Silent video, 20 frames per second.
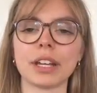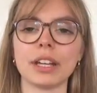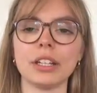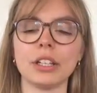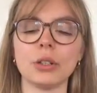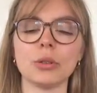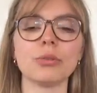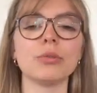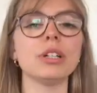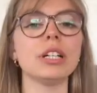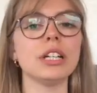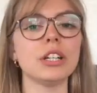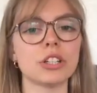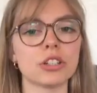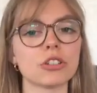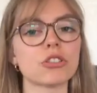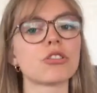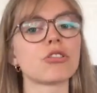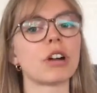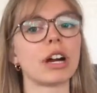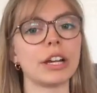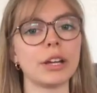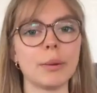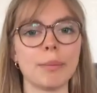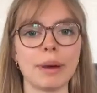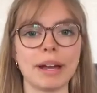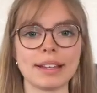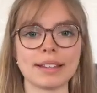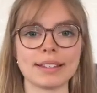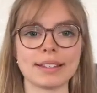you really should try your
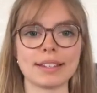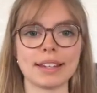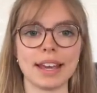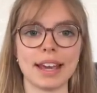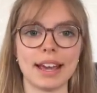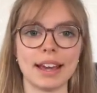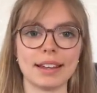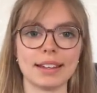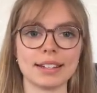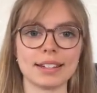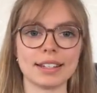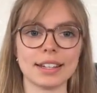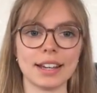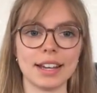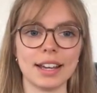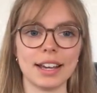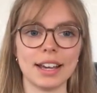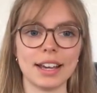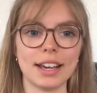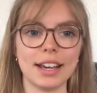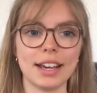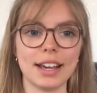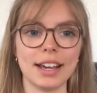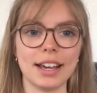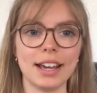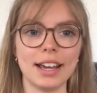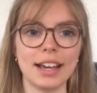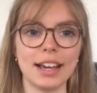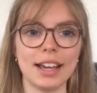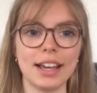best, and
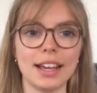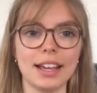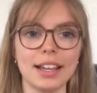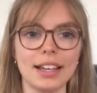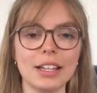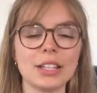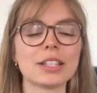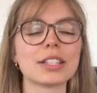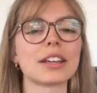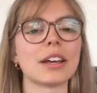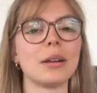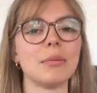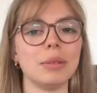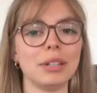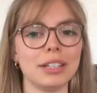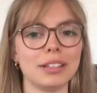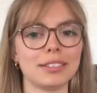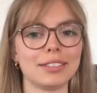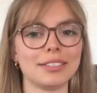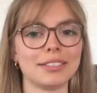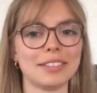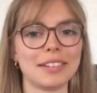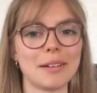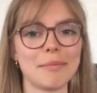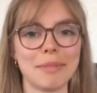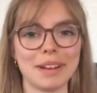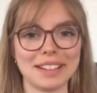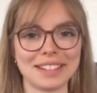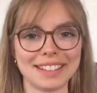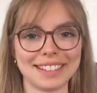it's gonna be
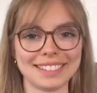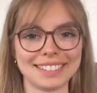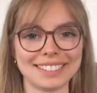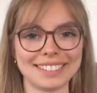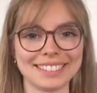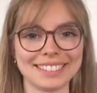amazing.